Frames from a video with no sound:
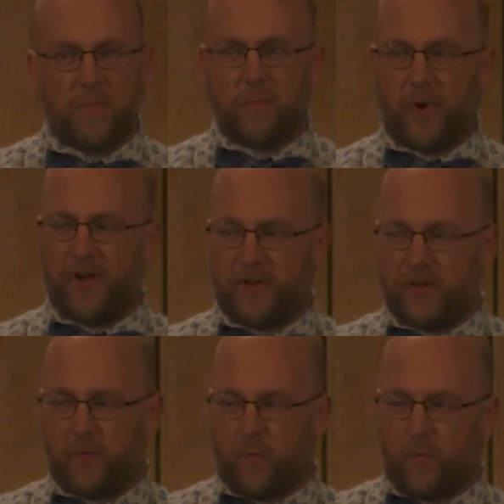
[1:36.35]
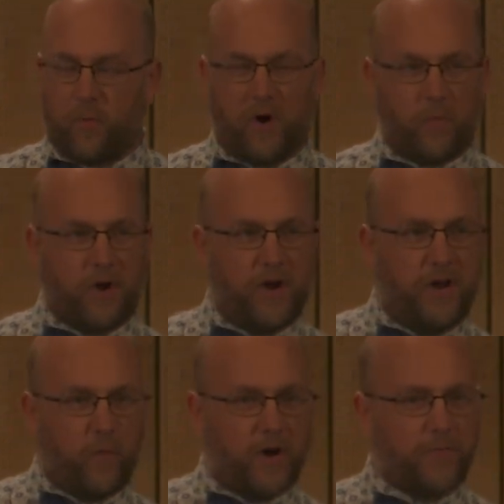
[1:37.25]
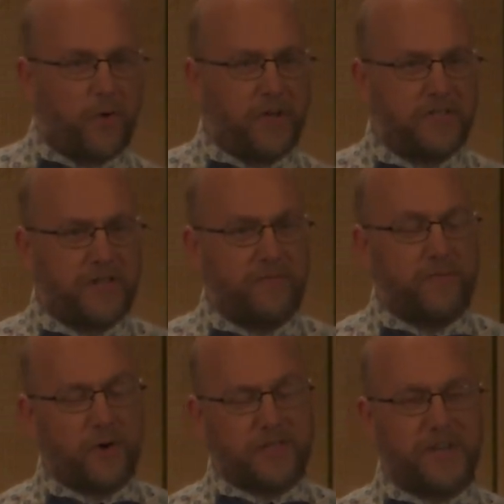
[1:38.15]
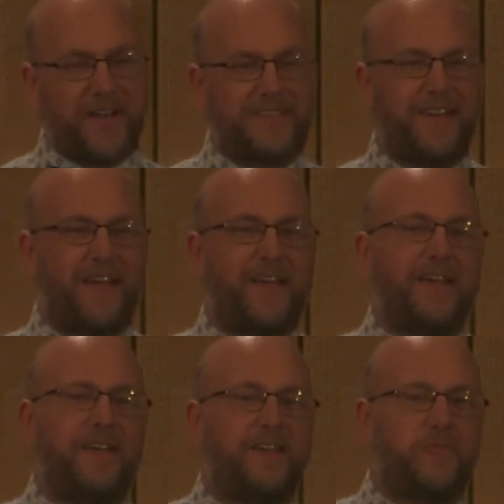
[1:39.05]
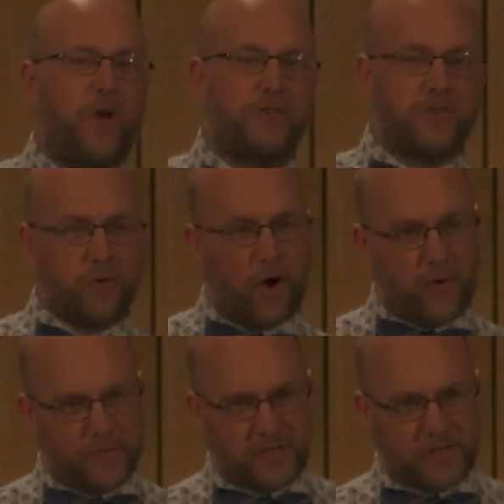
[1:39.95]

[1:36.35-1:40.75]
But What, we, what I'm focus, focusing on today is we also do office